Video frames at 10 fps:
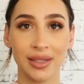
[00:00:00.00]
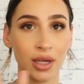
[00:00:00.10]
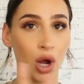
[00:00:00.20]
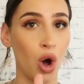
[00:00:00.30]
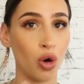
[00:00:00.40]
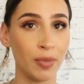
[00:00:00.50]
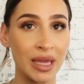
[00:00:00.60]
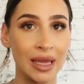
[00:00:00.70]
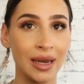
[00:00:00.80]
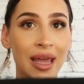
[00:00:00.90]
that's going to hold
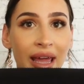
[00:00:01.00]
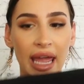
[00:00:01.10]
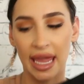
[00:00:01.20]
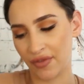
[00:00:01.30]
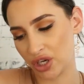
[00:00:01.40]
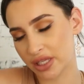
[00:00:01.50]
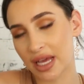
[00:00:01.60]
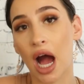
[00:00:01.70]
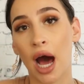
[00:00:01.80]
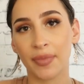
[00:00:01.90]
me in, even just
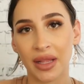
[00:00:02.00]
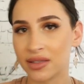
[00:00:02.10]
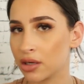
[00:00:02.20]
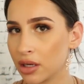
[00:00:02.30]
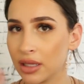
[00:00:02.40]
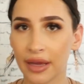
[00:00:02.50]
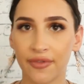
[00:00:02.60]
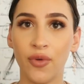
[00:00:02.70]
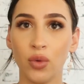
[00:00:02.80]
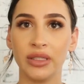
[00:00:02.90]
like up, that's not going to like
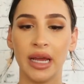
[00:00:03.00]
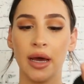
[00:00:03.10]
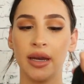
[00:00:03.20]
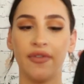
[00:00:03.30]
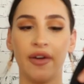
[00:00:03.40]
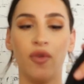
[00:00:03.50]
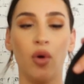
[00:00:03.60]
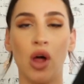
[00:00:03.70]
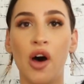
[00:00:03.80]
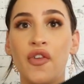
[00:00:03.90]
fall down if I
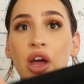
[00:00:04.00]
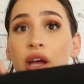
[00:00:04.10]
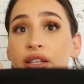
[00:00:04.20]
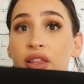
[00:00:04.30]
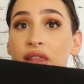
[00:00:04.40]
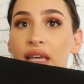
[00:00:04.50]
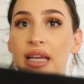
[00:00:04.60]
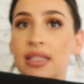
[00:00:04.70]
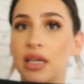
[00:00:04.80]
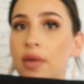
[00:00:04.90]
fall off. So
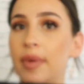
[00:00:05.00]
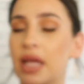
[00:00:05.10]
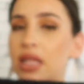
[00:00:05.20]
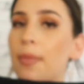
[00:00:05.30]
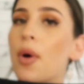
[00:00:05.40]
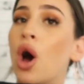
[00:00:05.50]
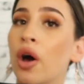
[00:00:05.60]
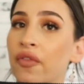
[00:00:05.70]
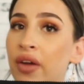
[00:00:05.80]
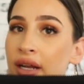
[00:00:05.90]
these are going to be like the
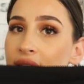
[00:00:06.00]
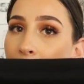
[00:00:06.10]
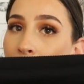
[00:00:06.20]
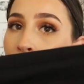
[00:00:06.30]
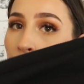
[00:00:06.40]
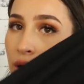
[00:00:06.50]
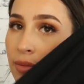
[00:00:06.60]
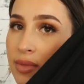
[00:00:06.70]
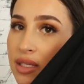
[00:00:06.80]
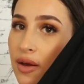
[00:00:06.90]
perfect
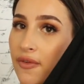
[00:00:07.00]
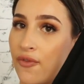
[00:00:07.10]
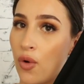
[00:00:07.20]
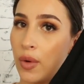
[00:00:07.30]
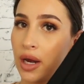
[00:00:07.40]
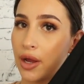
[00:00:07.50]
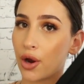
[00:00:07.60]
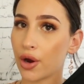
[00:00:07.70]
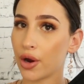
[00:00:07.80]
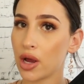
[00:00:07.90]
bottoms for when I
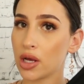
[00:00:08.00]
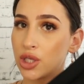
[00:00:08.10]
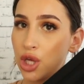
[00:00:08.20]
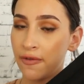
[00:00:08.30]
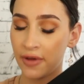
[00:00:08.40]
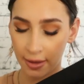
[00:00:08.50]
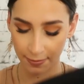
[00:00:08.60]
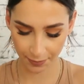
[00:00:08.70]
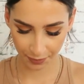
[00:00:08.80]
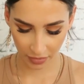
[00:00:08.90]
go surfing.
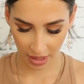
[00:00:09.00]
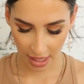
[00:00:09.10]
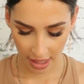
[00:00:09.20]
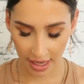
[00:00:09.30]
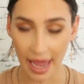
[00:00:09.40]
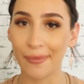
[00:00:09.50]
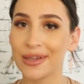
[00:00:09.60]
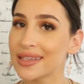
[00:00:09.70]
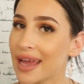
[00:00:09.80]
And once